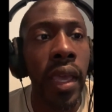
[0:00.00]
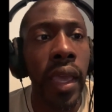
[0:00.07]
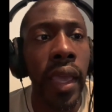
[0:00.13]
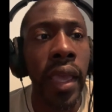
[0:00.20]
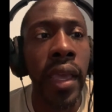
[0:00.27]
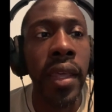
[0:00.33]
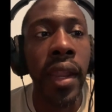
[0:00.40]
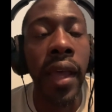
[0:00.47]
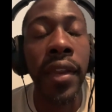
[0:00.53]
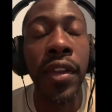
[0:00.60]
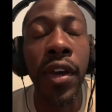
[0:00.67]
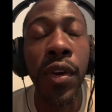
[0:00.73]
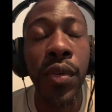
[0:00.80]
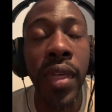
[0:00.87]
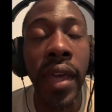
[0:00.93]
And I
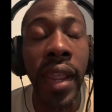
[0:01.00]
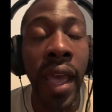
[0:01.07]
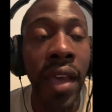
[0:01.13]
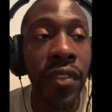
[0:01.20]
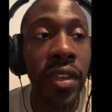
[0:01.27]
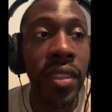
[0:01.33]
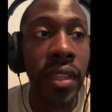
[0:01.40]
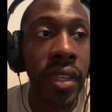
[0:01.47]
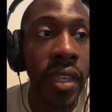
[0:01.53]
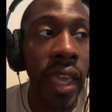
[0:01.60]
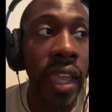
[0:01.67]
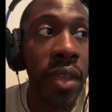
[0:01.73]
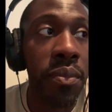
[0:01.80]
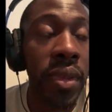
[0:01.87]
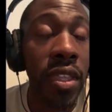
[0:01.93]
know that having the
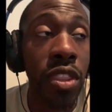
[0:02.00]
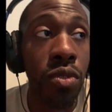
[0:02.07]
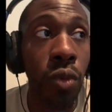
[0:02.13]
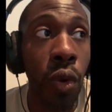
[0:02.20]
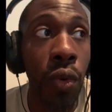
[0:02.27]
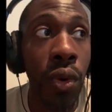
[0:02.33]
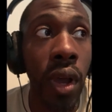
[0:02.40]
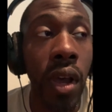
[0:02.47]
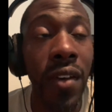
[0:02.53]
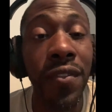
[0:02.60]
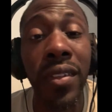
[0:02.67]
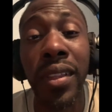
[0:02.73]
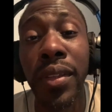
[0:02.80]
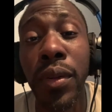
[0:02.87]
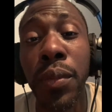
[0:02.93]
gait be thrown off a
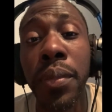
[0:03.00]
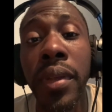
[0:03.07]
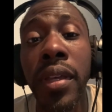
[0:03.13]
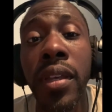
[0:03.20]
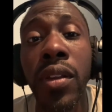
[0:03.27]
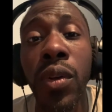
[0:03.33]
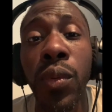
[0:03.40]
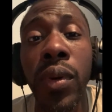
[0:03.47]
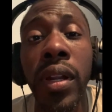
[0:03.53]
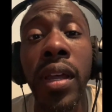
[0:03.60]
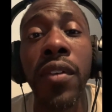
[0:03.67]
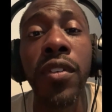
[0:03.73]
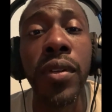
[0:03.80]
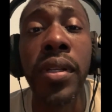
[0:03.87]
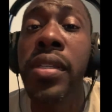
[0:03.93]
little bit or
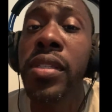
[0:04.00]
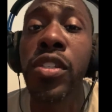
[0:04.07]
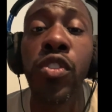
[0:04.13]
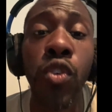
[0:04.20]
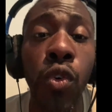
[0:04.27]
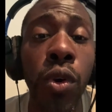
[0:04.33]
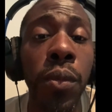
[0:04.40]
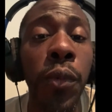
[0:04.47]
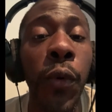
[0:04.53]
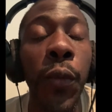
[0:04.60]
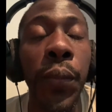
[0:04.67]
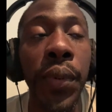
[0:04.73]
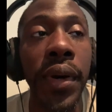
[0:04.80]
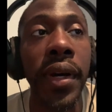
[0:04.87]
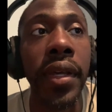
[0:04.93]
whatever is normal,
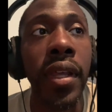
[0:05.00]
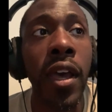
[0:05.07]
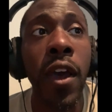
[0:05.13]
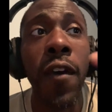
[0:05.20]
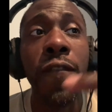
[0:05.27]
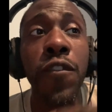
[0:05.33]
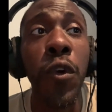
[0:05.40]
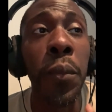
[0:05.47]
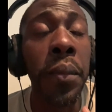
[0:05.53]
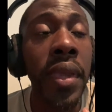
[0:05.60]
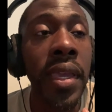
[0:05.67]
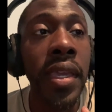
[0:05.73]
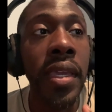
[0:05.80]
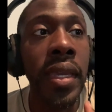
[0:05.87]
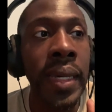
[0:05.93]
but for
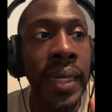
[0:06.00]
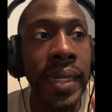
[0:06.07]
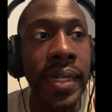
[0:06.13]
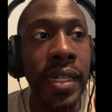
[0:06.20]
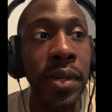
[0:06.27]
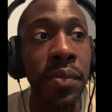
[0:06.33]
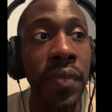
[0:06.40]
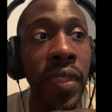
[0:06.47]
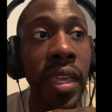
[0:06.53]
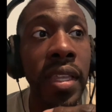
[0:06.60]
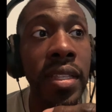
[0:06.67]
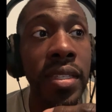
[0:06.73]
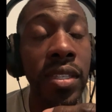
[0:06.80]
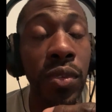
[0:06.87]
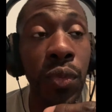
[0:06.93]
me,
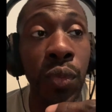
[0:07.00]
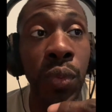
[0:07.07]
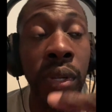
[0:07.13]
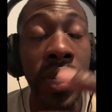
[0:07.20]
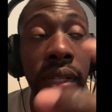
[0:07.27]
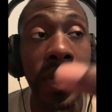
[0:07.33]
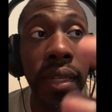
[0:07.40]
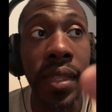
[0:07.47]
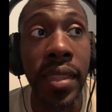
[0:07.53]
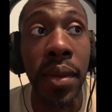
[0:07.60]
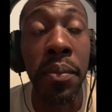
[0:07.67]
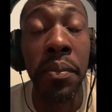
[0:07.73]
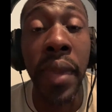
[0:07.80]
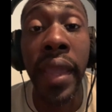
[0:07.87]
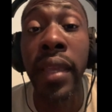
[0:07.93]
it's really the
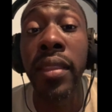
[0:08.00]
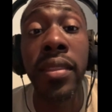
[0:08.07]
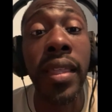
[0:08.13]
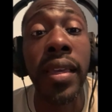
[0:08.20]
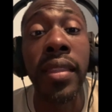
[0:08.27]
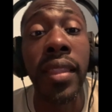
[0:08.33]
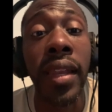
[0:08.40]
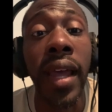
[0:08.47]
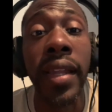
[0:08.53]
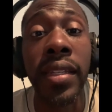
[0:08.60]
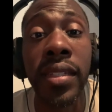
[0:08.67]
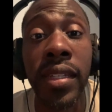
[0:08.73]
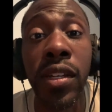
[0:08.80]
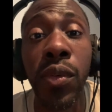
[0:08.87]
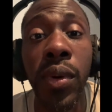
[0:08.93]
main thing that I
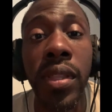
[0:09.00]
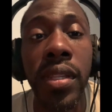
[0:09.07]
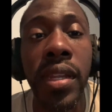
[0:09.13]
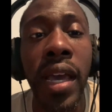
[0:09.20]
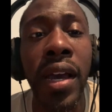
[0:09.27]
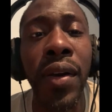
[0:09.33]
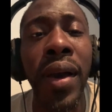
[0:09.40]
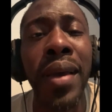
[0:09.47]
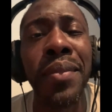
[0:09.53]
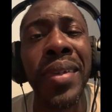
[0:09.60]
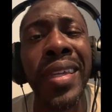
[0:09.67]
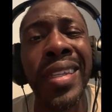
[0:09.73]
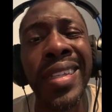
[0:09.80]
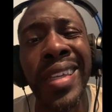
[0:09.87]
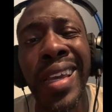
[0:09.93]
deal with now. I
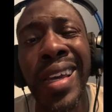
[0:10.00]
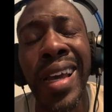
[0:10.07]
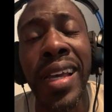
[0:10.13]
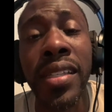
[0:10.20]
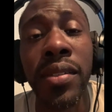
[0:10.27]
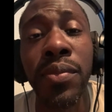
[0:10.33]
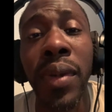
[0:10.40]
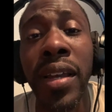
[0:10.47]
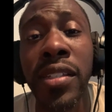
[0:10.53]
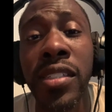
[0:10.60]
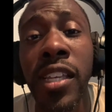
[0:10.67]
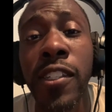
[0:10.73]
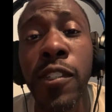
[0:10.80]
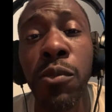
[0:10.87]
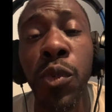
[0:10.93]
mean, yeah, my
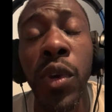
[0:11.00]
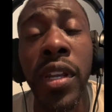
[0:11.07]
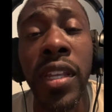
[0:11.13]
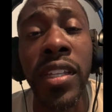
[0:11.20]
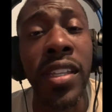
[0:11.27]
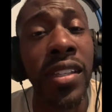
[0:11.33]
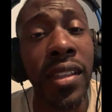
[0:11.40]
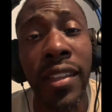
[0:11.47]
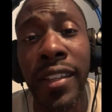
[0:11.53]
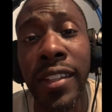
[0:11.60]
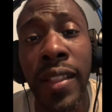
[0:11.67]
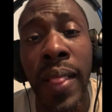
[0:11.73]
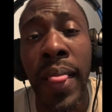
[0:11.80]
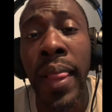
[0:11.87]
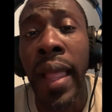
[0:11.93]
sesamoid,
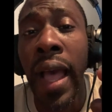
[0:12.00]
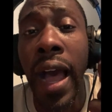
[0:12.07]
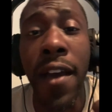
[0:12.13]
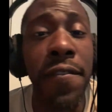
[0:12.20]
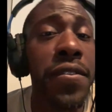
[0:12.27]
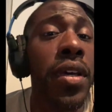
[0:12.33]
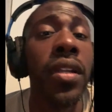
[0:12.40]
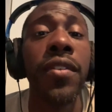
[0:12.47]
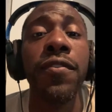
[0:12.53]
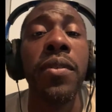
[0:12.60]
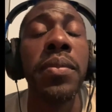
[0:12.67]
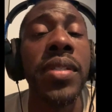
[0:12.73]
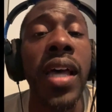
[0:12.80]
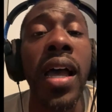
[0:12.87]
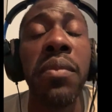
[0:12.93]
I feel it
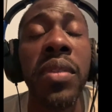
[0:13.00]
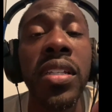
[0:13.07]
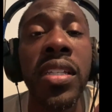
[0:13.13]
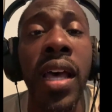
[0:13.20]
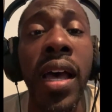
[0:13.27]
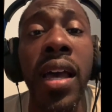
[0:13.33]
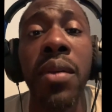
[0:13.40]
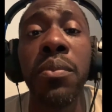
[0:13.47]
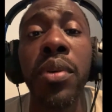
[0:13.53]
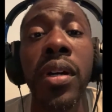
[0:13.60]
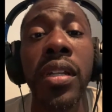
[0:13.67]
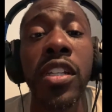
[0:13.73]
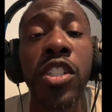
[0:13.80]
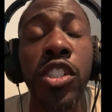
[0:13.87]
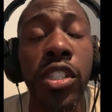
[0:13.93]
from time to time, but
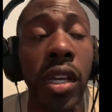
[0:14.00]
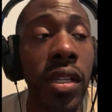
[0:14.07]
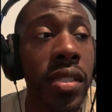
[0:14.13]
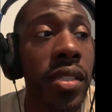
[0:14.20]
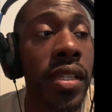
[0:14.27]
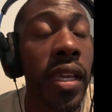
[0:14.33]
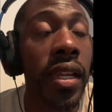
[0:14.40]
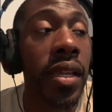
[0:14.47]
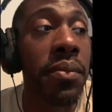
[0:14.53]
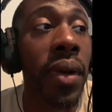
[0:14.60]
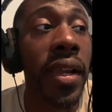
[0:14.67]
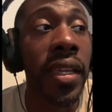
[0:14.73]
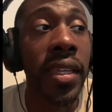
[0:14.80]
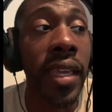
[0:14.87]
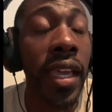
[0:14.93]
just getting
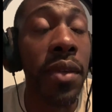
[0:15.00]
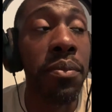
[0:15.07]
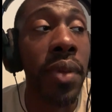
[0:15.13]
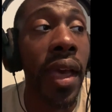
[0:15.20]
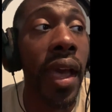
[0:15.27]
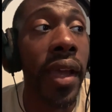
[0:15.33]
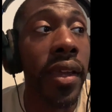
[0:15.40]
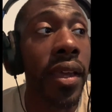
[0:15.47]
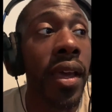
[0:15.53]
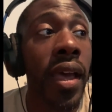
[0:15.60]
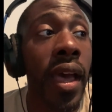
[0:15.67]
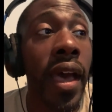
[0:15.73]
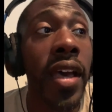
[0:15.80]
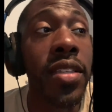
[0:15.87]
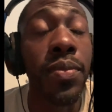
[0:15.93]
my gait back
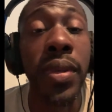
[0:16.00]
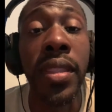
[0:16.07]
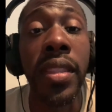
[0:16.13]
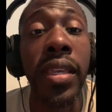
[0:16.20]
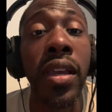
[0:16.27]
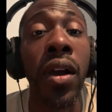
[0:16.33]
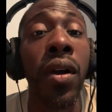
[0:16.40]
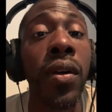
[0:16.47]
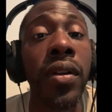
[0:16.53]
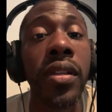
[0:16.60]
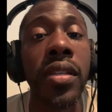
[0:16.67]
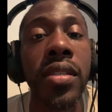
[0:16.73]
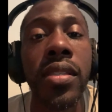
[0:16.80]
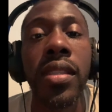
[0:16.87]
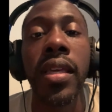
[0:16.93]
has been the
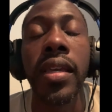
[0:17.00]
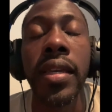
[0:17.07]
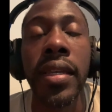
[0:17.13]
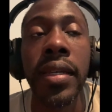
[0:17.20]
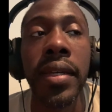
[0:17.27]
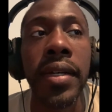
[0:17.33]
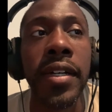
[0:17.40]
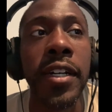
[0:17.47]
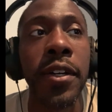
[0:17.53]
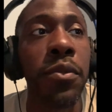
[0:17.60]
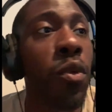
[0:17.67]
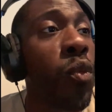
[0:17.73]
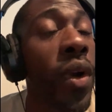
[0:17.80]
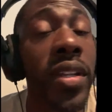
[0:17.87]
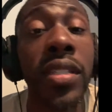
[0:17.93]
hardest thing.
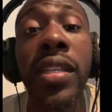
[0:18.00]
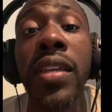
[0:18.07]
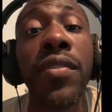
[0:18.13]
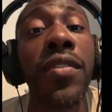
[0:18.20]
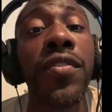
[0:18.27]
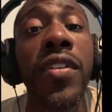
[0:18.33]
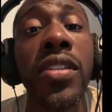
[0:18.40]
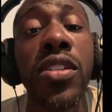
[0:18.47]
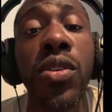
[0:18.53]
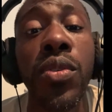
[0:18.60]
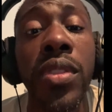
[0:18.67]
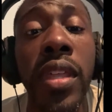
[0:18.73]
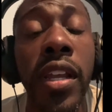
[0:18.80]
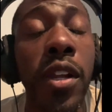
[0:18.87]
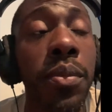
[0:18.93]
Went to even physical
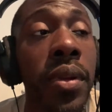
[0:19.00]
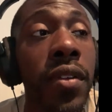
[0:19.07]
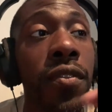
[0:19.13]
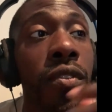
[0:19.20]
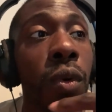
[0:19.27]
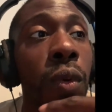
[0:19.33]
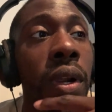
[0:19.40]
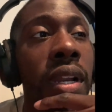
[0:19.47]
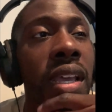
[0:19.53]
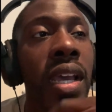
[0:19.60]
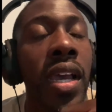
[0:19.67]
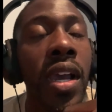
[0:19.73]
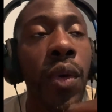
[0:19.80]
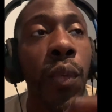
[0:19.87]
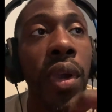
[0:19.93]
therapy for it,
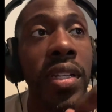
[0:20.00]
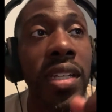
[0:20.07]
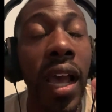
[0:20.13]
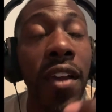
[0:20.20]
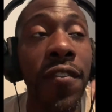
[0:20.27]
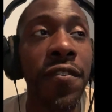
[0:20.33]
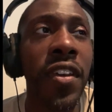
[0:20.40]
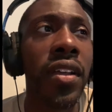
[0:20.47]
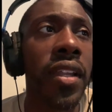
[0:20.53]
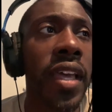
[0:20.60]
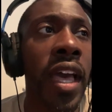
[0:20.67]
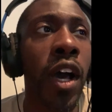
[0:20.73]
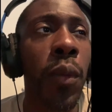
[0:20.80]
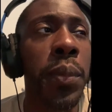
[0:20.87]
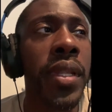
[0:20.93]
which I feel it
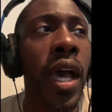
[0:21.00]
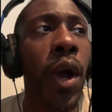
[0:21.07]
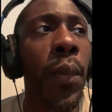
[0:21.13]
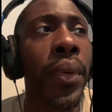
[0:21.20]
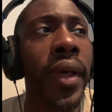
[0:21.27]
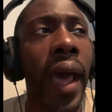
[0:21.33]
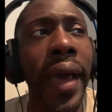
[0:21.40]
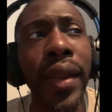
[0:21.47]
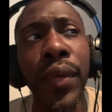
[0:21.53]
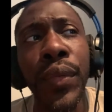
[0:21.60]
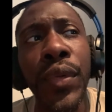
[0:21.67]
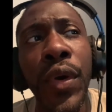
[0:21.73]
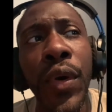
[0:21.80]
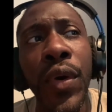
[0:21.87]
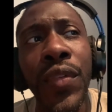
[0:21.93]
helped out, but I don't
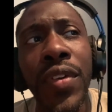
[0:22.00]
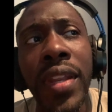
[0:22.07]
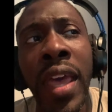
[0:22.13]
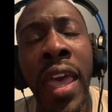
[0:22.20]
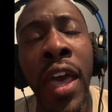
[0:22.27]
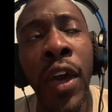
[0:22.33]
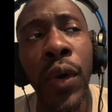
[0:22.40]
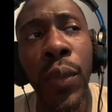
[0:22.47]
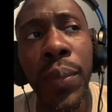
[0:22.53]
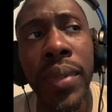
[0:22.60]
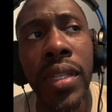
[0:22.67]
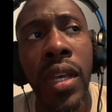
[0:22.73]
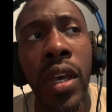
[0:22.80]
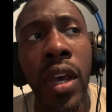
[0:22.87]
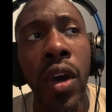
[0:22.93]
know if it helped
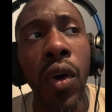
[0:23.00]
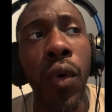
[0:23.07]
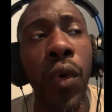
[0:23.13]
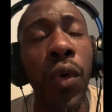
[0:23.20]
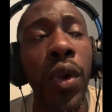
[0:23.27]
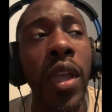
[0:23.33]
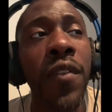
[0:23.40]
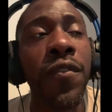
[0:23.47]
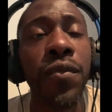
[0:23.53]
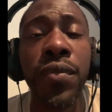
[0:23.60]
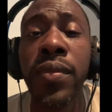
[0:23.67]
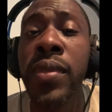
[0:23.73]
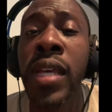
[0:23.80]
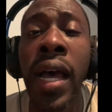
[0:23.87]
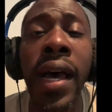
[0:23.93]
or if
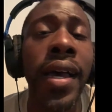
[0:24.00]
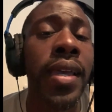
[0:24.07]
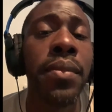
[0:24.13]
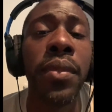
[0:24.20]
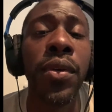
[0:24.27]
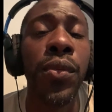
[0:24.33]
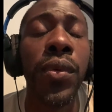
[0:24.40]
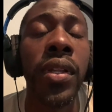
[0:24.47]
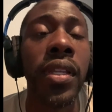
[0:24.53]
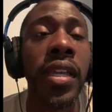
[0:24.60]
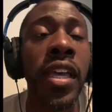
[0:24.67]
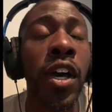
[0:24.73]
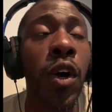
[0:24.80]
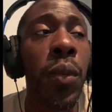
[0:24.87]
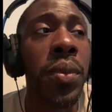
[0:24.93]
time really
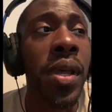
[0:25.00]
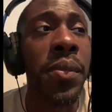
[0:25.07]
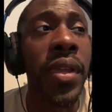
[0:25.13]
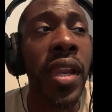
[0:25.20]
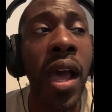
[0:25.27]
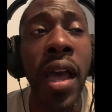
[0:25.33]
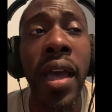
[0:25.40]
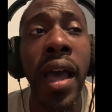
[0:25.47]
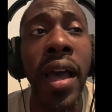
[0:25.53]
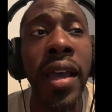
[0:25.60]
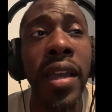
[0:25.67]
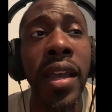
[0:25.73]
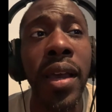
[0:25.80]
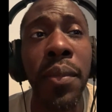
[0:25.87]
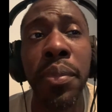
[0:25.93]
helped. I mean, I
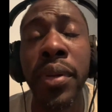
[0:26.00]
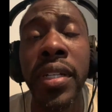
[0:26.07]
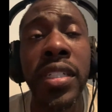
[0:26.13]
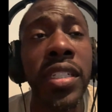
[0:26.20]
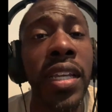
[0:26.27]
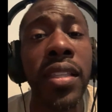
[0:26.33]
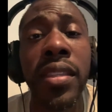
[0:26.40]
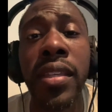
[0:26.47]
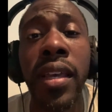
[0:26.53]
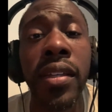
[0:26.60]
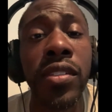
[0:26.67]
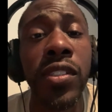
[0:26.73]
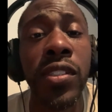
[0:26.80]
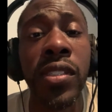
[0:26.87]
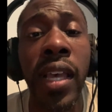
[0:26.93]
appreciate the
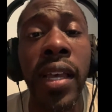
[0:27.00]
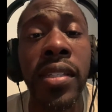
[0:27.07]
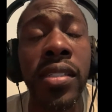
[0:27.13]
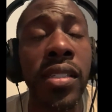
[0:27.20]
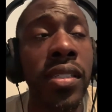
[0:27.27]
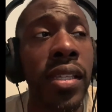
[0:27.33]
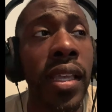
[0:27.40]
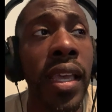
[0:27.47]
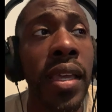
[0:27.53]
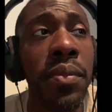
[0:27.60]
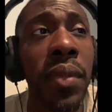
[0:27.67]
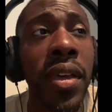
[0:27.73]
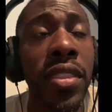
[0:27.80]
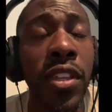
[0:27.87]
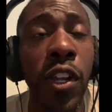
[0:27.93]
exercises and
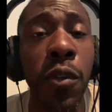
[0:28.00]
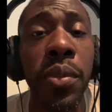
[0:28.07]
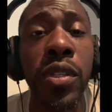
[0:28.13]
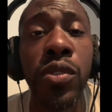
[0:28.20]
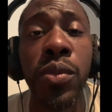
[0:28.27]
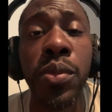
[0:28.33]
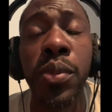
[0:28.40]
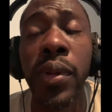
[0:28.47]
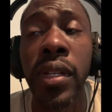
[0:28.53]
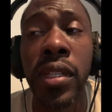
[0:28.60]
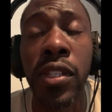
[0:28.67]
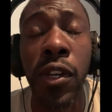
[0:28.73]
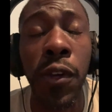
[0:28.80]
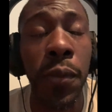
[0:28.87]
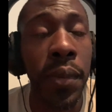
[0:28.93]
my therapist was pretty
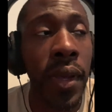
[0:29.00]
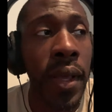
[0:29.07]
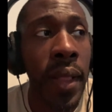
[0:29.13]
dope.